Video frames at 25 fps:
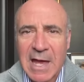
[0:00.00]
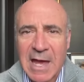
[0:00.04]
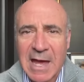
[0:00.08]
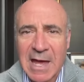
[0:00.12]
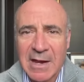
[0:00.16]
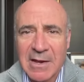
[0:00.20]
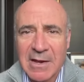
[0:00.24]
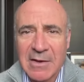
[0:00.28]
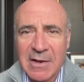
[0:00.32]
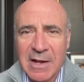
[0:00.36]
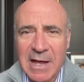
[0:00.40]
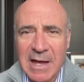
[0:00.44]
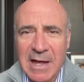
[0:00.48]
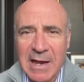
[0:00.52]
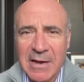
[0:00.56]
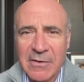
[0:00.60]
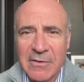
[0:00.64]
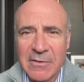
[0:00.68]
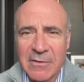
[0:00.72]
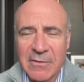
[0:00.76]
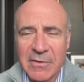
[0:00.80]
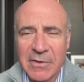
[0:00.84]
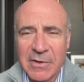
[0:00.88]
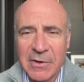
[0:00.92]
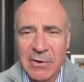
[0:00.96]
And
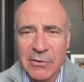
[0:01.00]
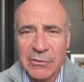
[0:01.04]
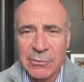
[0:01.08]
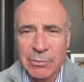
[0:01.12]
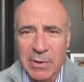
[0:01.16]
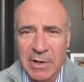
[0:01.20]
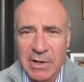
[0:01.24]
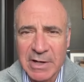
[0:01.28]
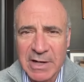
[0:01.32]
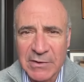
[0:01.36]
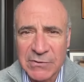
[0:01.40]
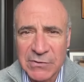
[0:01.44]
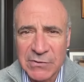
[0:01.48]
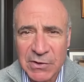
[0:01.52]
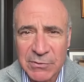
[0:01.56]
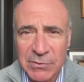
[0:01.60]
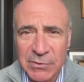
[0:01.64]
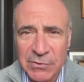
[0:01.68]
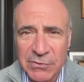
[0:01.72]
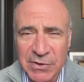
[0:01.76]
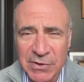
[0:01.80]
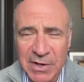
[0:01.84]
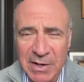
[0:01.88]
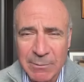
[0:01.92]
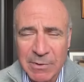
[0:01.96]
and here's where it gets
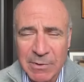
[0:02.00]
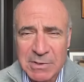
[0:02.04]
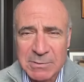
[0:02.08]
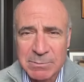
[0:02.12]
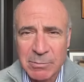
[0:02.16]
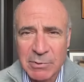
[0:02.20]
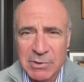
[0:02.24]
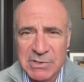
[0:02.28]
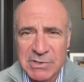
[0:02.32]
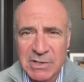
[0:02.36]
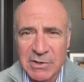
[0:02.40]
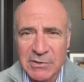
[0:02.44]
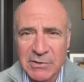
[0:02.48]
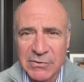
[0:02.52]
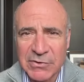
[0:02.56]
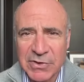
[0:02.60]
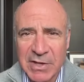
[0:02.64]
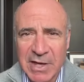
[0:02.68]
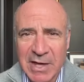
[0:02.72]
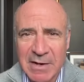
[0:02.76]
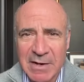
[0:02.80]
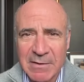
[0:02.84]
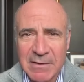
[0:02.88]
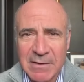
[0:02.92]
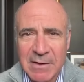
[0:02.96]
interesting, which which is
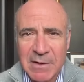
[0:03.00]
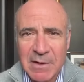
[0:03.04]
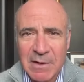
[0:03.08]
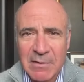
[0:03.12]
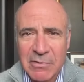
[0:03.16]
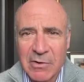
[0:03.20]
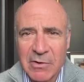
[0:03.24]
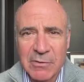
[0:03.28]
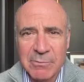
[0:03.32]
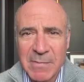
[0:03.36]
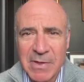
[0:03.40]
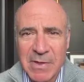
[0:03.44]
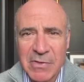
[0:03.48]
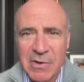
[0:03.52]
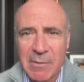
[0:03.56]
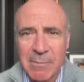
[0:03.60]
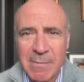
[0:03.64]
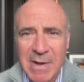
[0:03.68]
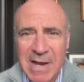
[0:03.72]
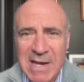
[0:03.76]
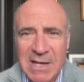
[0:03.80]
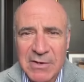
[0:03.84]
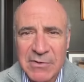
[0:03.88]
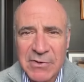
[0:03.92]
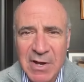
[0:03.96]
that there there are
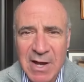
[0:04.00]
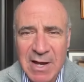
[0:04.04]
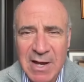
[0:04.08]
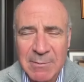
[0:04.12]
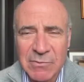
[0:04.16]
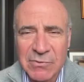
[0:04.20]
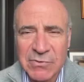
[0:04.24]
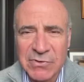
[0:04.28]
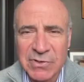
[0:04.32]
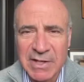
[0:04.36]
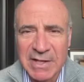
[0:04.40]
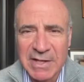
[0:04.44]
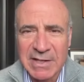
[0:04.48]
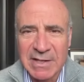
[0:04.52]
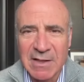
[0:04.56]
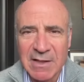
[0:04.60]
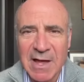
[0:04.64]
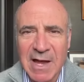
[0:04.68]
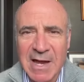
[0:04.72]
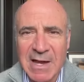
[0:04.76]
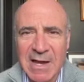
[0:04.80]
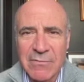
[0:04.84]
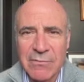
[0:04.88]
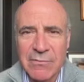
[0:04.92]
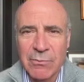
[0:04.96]
many times in
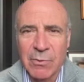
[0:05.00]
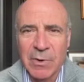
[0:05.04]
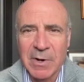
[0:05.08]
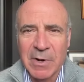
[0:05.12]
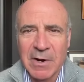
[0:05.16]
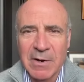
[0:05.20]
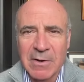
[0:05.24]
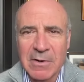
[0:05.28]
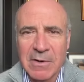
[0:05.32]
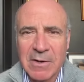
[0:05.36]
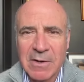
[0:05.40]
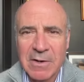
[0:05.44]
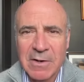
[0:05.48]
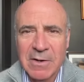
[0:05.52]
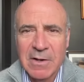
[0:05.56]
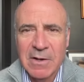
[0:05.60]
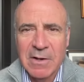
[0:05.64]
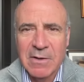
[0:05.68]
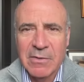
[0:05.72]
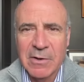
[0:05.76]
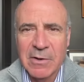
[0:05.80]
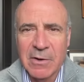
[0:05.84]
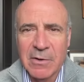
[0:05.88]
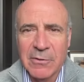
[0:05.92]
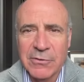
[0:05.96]
life where
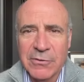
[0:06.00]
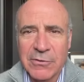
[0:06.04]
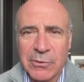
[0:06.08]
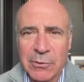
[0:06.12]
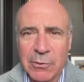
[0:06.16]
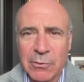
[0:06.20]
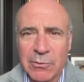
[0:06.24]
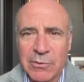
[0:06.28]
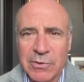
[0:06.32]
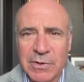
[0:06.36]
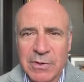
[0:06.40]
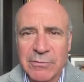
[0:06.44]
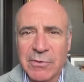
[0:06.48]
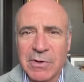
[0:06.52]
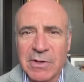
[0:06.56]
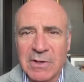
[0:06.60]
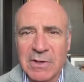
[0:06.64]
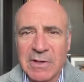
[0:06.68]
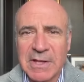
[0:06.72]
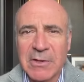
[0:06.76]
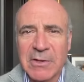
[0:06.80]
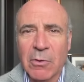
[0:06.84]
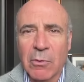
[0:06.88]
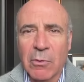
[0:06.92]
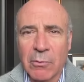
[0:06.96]
there are two different
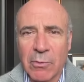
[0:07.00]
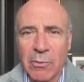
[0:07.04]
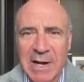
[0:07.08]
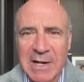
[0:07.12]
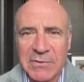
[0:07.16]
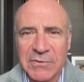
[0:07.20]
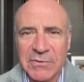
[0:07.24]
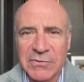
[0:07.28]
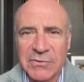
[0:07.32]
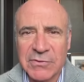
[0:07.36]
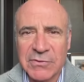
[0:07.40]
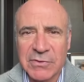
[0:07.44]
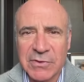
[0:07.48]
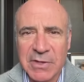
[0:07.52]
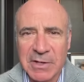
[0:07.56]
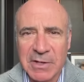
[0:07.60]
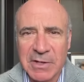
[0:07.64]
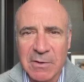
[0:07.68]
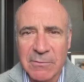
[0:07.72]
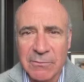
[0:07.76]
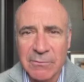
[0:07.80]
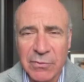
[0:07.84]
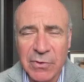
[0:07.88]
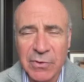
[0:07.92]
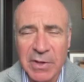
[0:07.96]
legal rights that
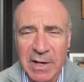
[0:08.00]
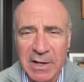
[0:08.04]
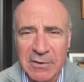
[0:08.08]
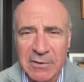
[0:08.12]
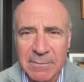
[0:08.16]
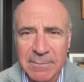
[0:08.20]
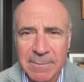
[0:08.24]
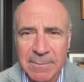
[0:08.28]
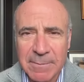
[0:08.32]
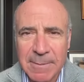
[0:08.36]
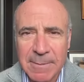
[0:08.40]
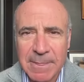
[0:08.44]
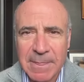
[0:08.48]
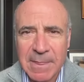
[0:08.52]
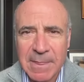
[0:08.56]
conflict,